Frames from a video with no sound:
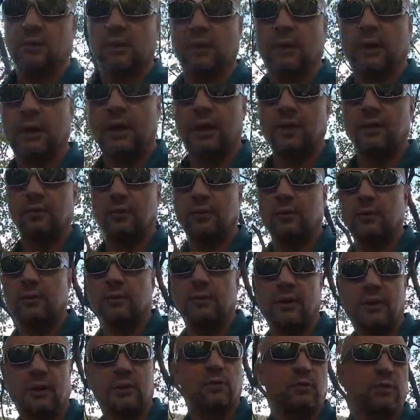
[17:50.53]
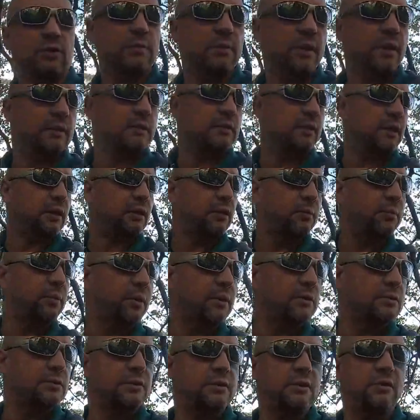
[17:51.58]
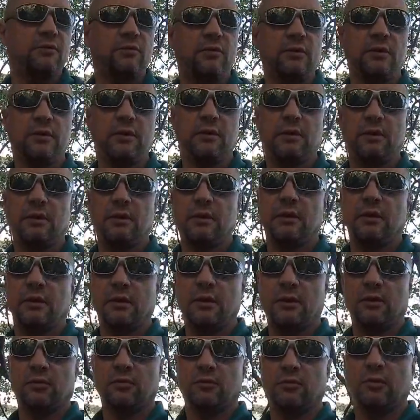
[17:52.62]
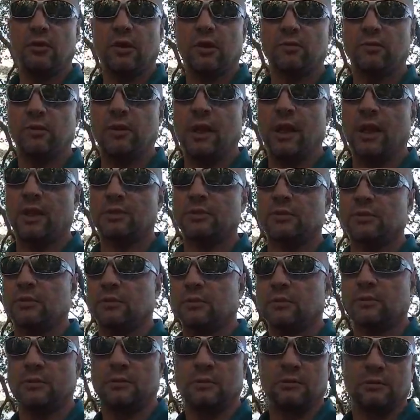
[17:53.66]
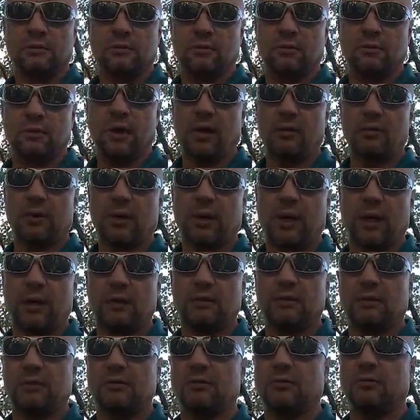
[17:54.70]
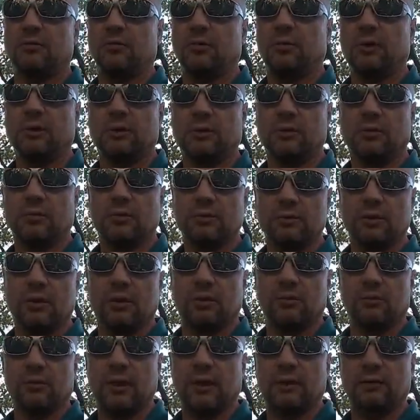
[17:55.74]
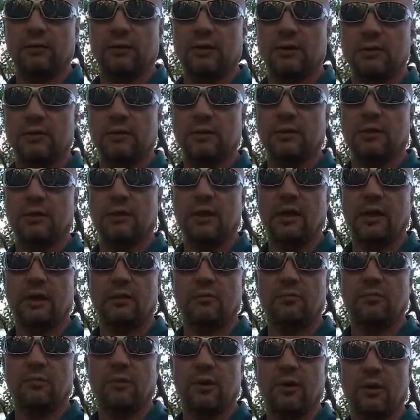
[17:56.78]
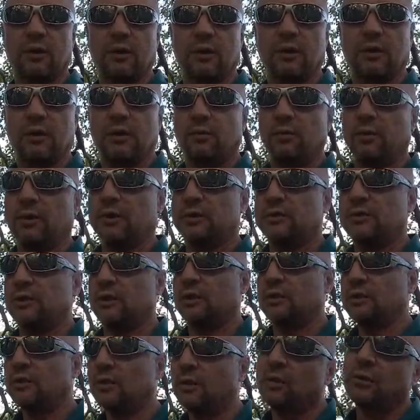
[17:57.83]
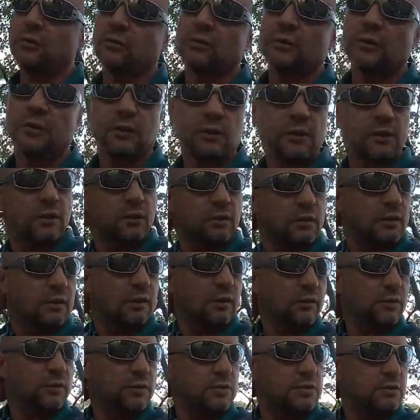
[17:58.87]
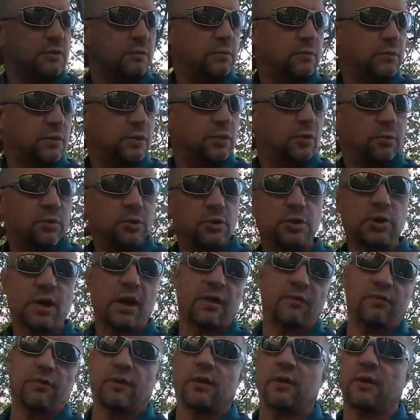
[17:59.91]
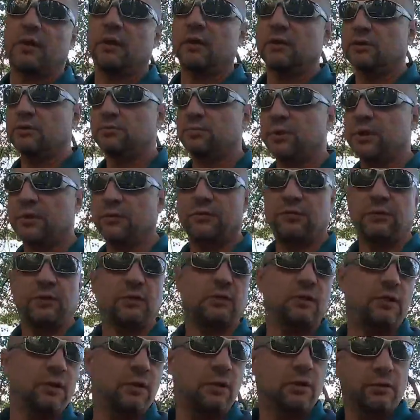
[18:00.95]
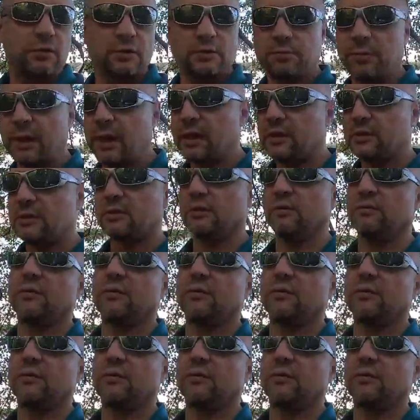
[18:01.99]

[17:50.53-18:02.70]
how do we maintain our positivity? Through non-reaction, through not reacting to what goes on around us in a negative way. We could say, all this human trafficking, this pedophilia, all this bad stuff